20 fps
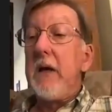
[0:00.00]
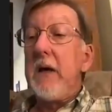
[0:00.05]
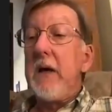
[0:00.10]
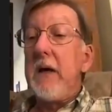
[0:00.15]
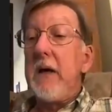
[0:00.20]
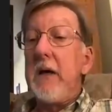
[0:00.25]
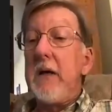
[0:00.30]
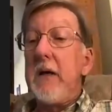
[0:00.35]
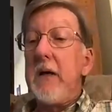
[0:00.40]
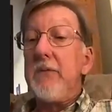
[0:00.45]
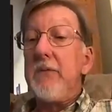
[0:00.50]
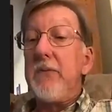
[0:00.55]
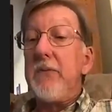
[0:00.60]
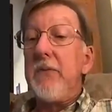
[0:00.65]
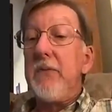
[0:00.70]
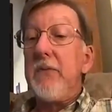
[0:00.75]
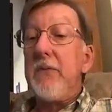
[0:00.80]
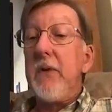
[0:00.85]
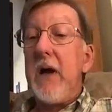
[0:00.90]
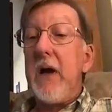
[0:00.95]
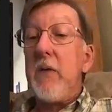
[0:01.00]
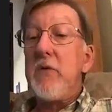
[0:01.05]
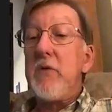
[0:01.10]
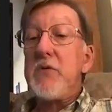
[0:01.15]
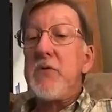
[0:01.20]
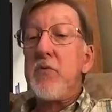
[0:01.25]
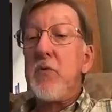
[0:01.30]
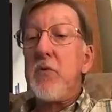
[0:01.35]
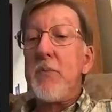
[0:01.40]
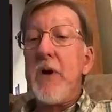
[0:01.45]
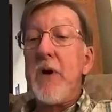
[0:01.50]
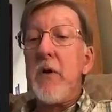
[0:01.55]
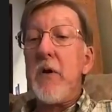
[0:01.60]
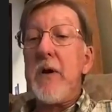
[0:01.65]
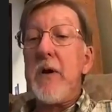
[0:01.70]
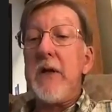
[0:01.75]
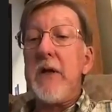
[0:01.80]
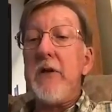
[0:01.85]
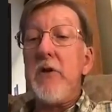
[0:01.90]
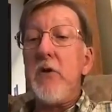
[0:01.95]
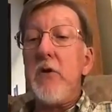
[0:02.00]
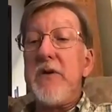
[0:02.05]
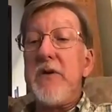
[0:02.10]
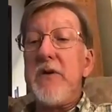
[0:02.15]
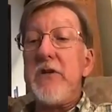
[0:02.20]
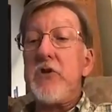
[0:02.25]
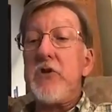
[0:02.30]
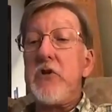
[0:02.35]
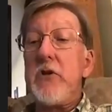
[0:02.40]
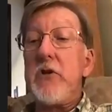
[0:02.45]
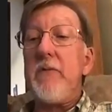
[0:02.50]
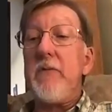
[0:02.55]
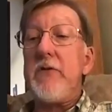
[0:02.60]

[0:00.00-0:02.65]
I was preparing a new edition